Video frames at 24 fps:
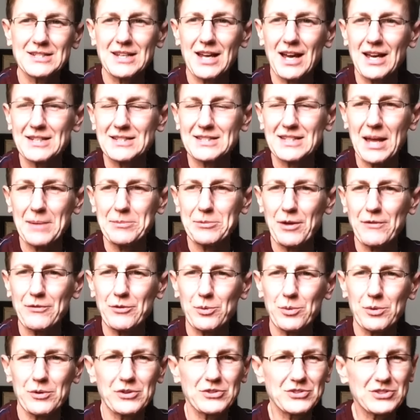I stopped off at
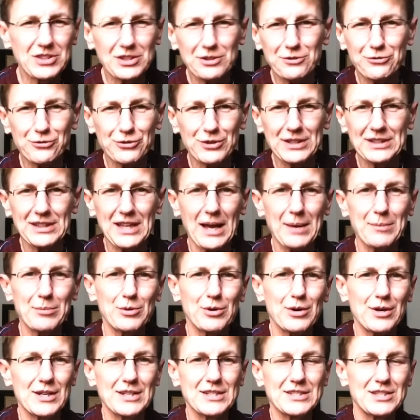one of those little free
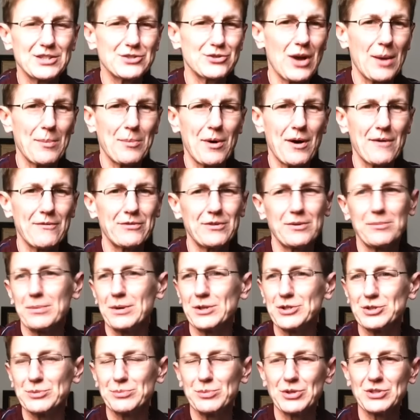libraries to drop off a
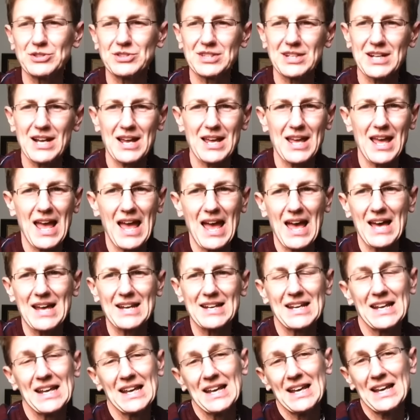bunch of books that I
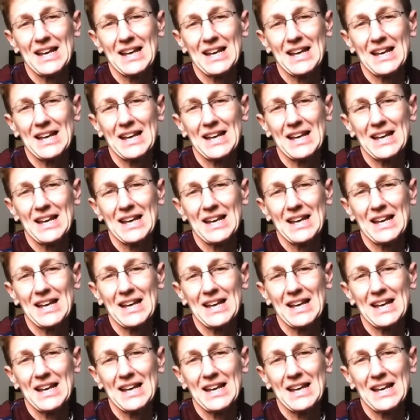had.